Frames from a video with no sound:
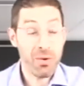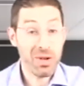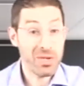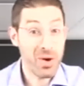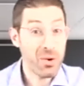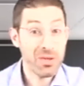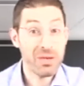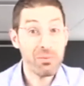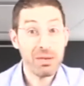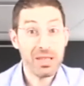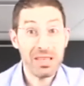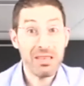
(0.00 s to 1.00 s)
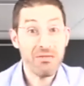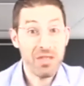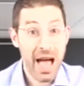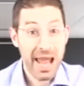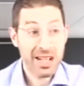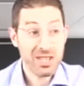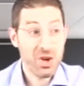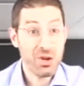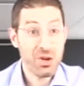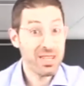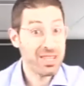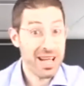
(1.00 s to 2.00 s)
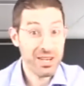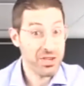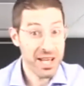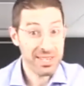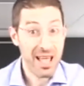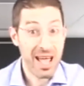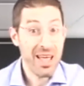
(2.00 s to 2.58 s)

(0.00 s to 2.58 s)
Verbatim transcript: It's hard to believe that. It's hard to digest that.